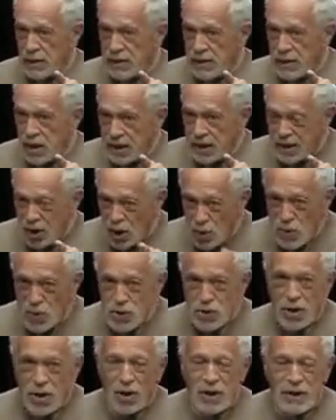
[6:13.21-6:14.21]
that
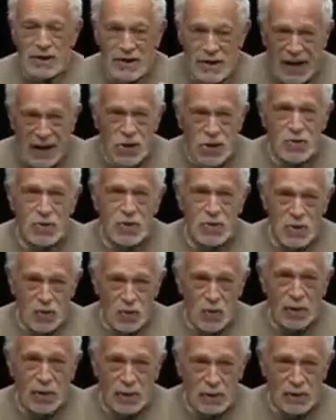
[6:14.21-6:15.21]
those are dangerous
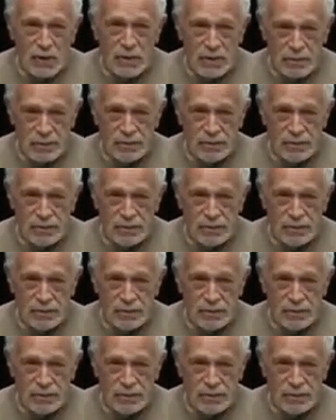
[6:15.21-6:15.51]
words.